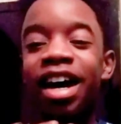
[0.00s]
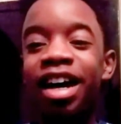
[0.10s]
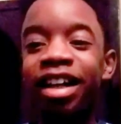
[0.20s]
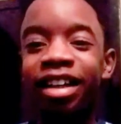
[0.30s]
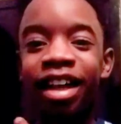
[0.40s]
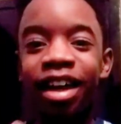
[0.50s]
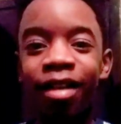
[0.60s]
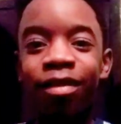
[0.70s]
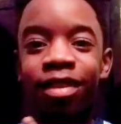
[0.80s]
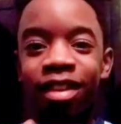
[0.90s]
I
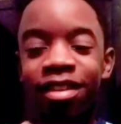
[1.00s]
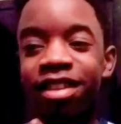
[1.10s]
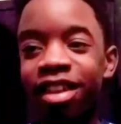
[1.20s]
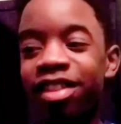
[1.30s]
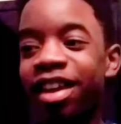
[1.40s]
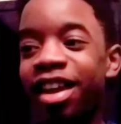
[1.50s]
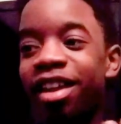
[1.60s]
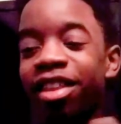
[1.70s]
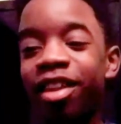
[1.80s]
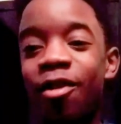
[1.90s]
have to see that.
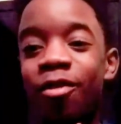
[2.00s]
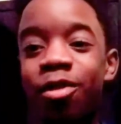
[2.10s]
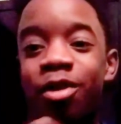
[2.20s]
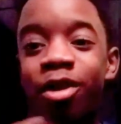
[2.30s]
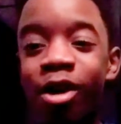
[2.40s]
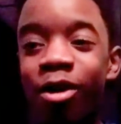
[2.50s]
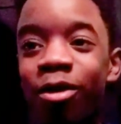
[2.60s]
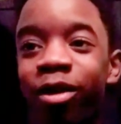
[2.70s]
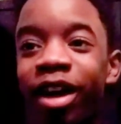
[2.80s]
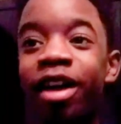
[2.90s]
That is out
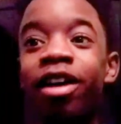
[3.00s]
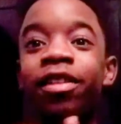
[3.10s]
cold.